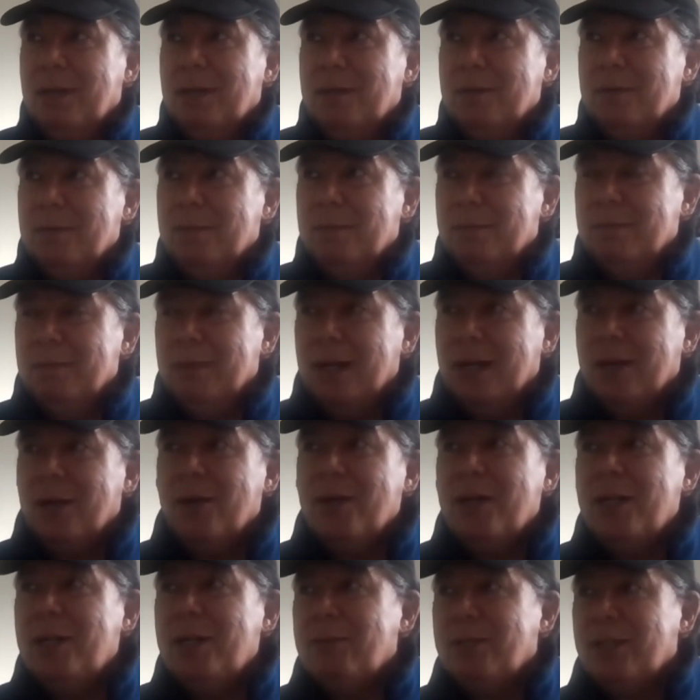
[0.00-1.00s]

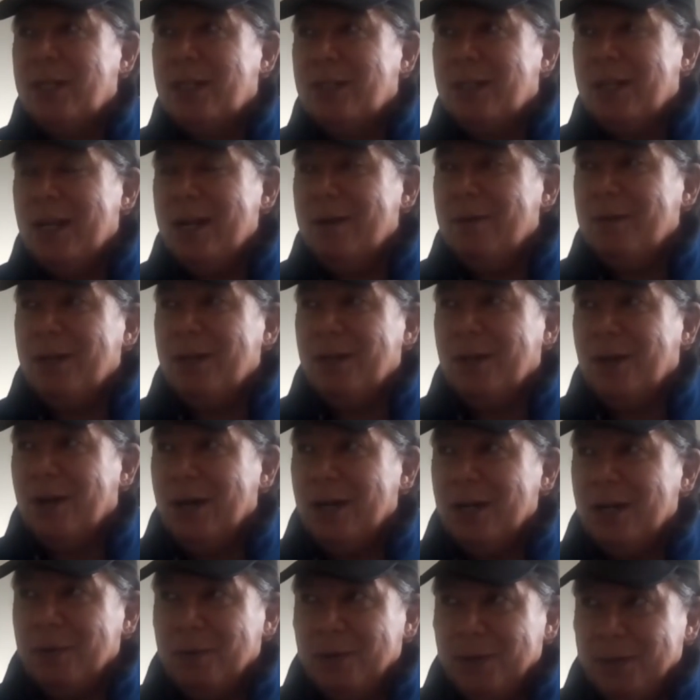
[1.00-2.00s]
was in town
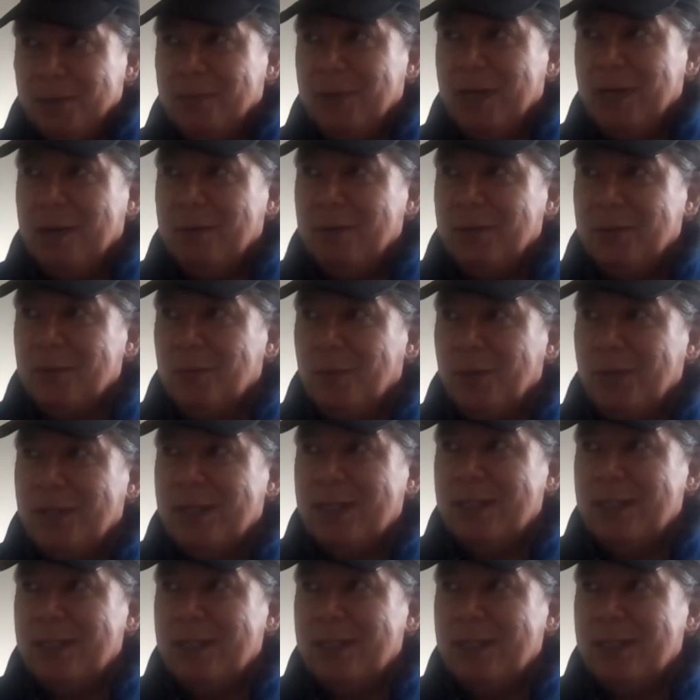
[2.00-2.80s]
in Ottawa, and I was